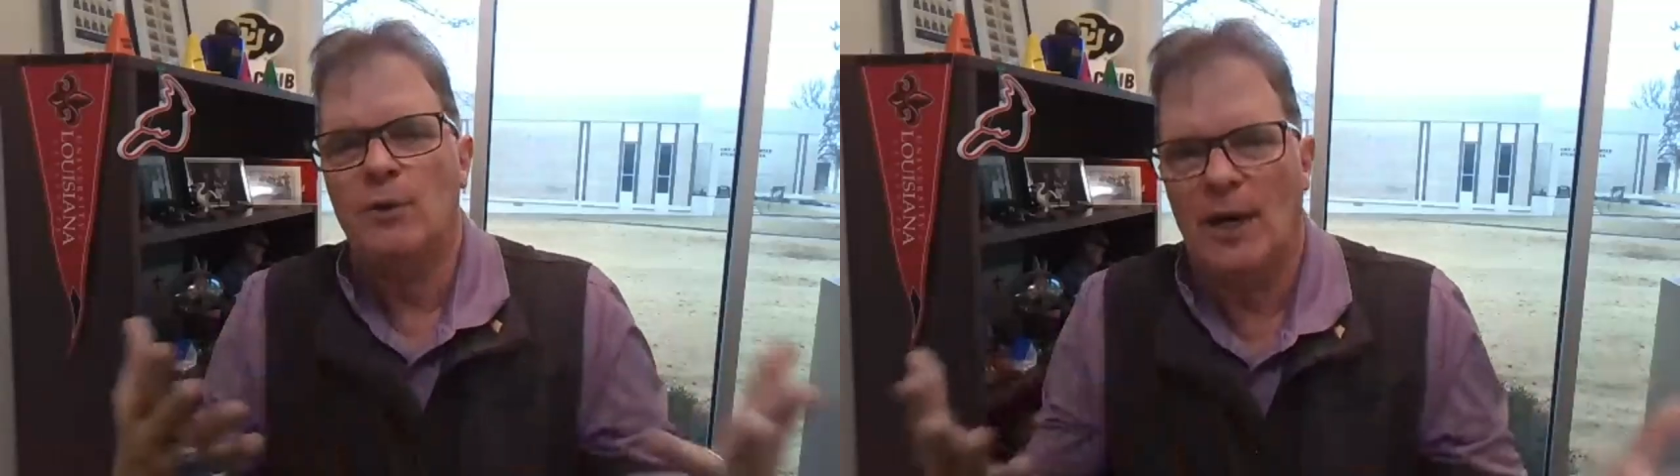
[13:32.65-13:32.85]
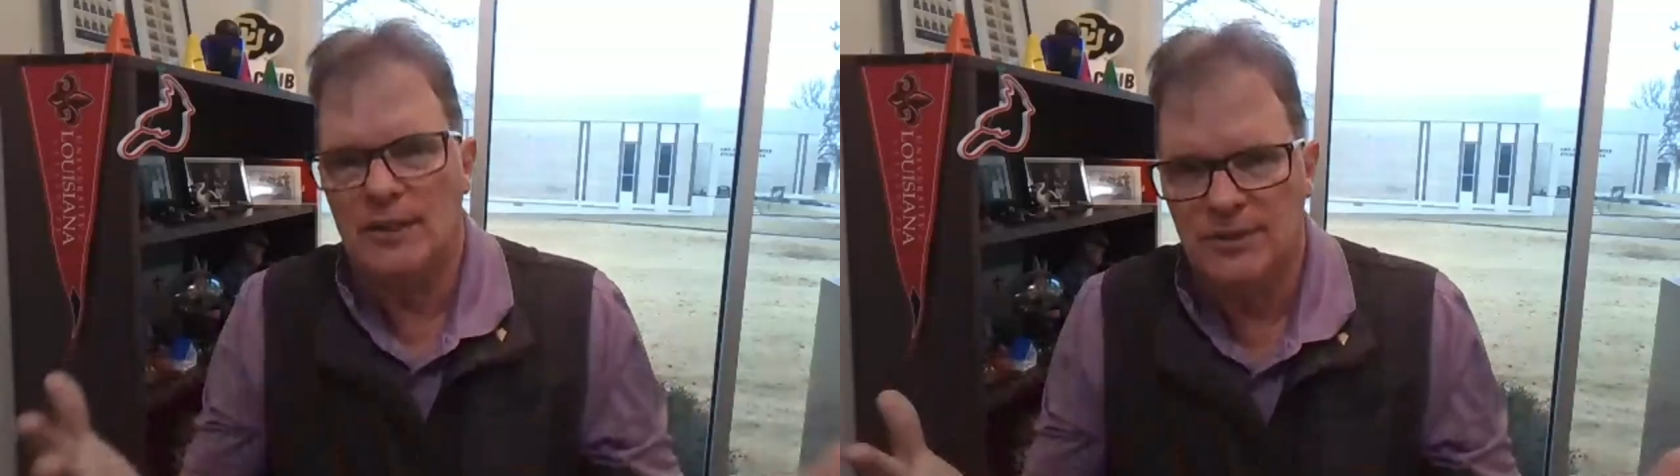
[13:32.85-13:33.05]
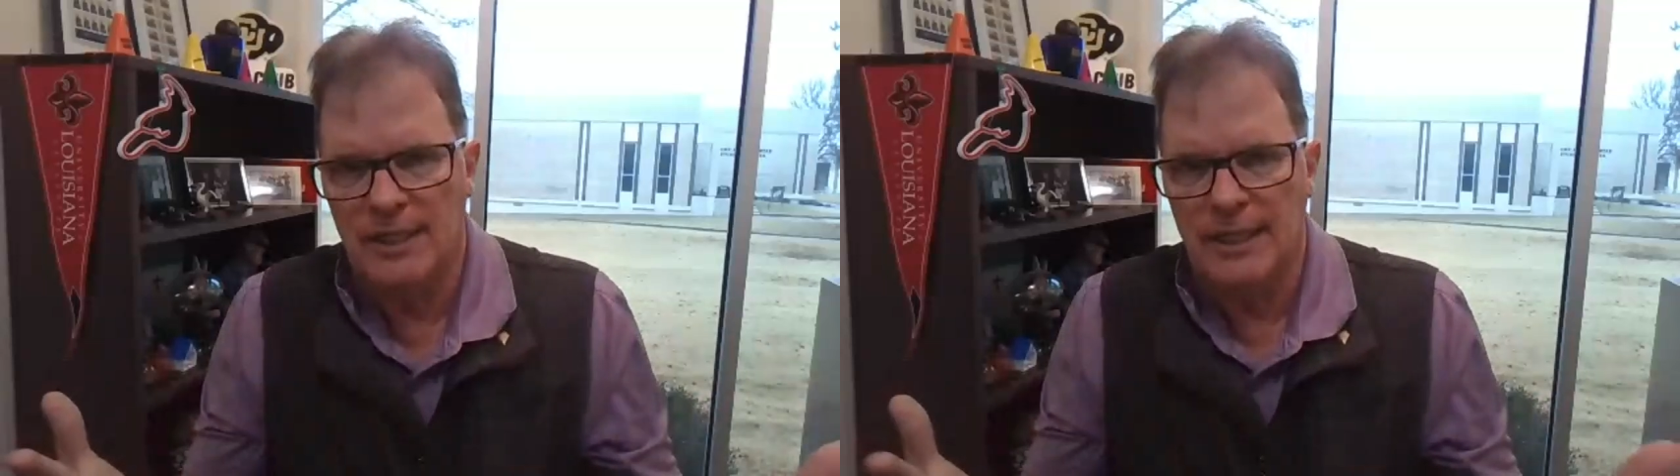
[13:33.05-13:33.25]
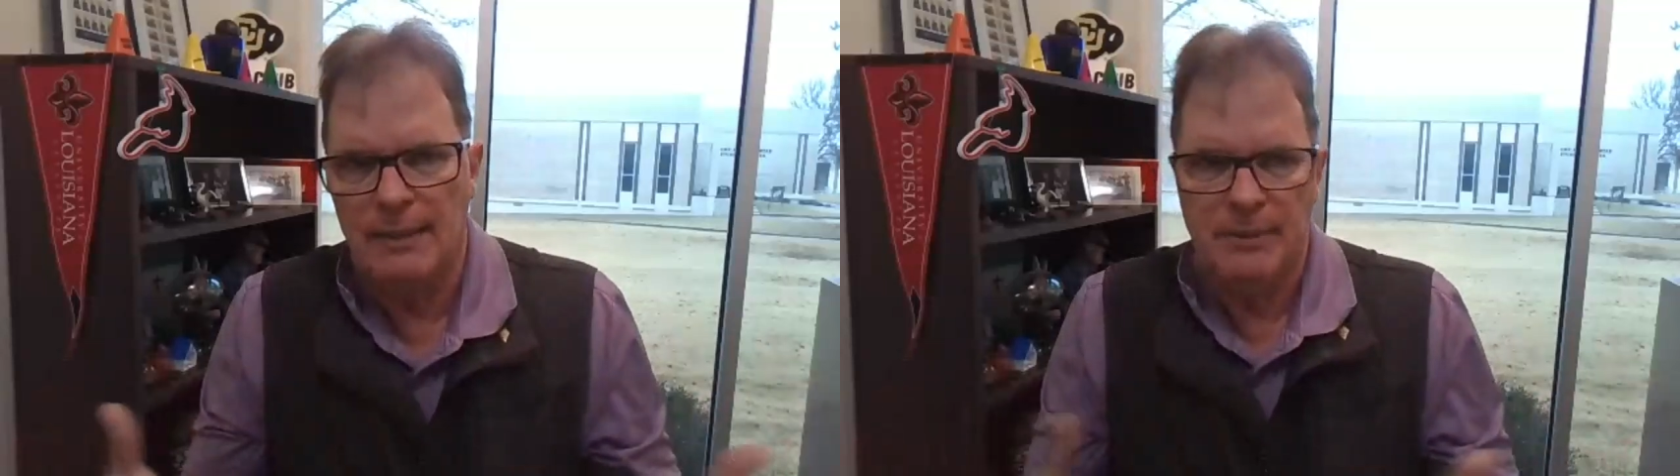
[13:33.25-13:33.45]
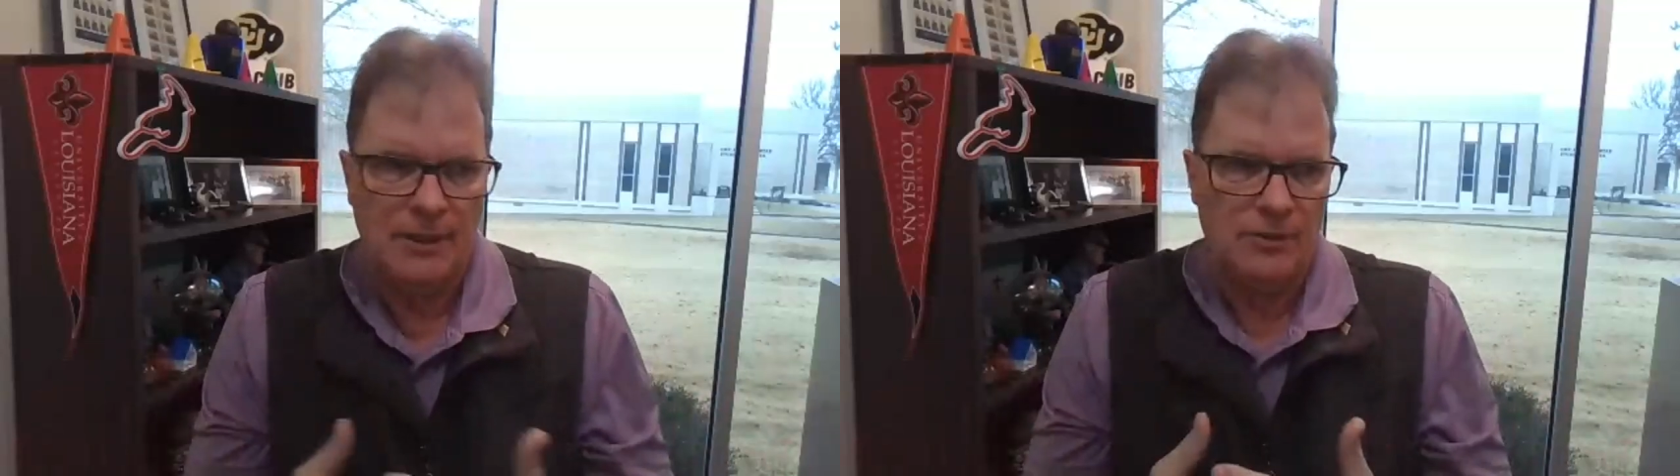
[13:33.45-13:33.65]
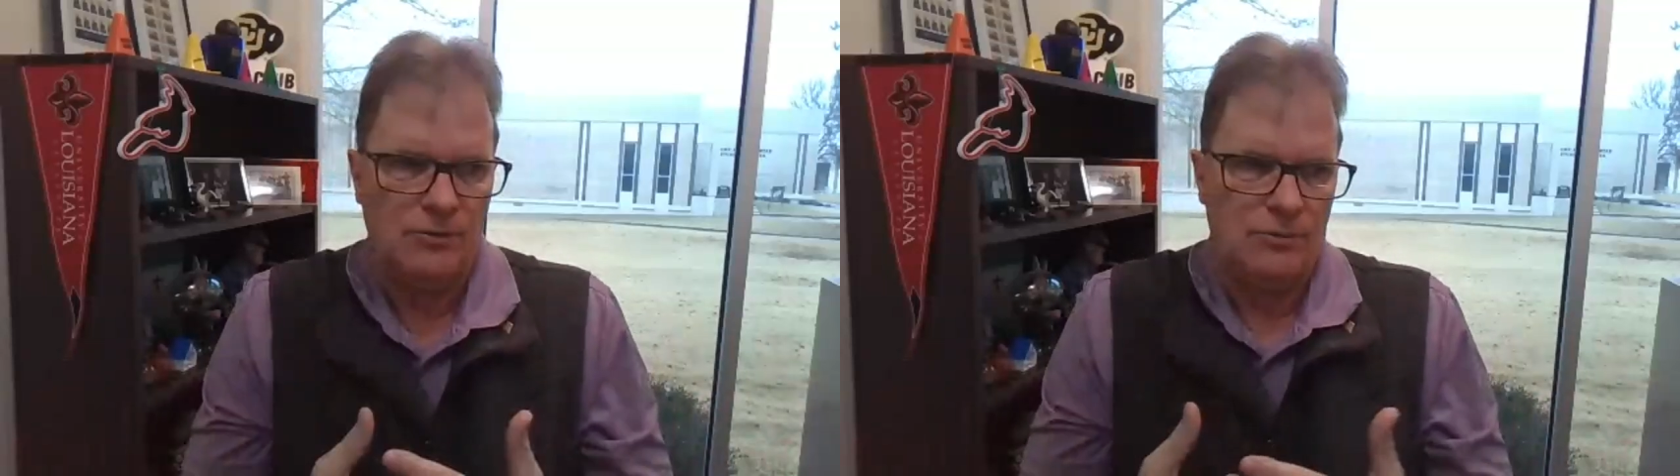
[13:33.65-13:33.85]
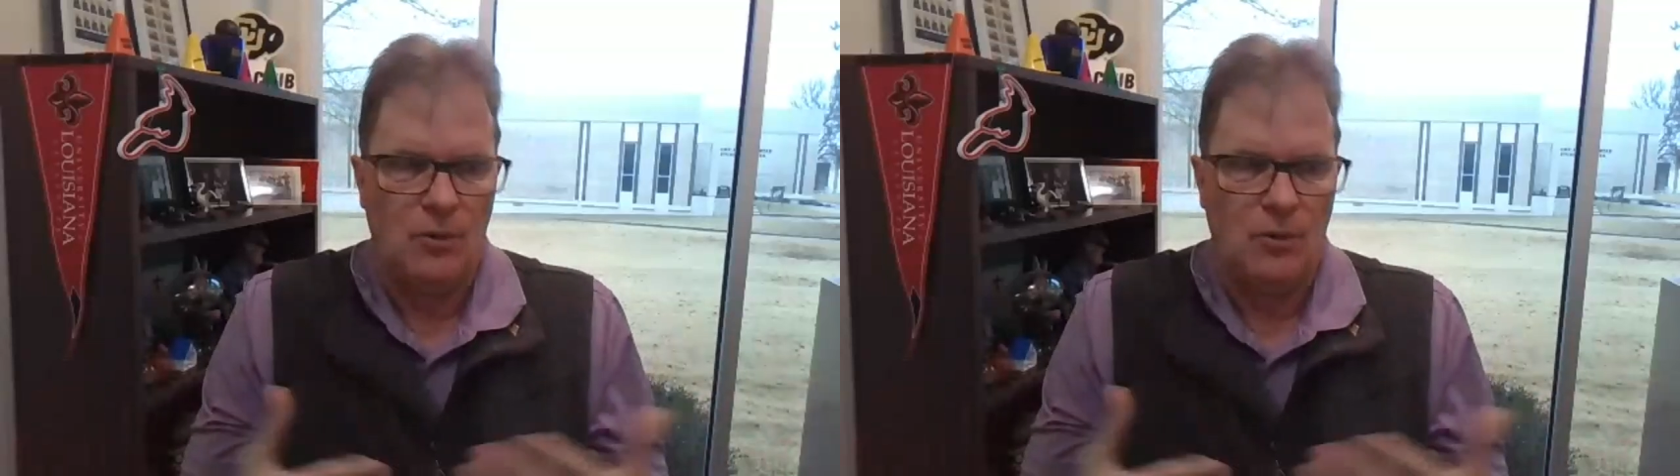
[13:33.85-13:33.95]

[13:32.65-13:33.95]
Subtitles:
And why do I say that?